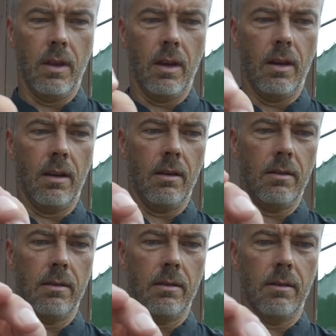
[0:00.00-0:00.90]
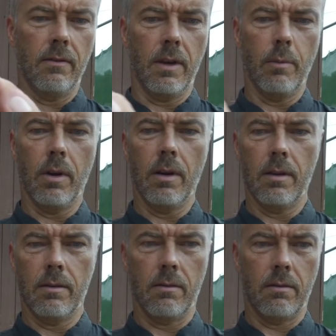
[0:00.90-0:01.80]
Then I guess this is
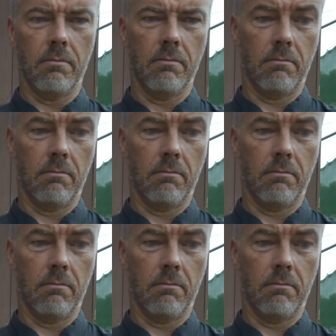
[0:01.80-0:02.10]
fiberglass or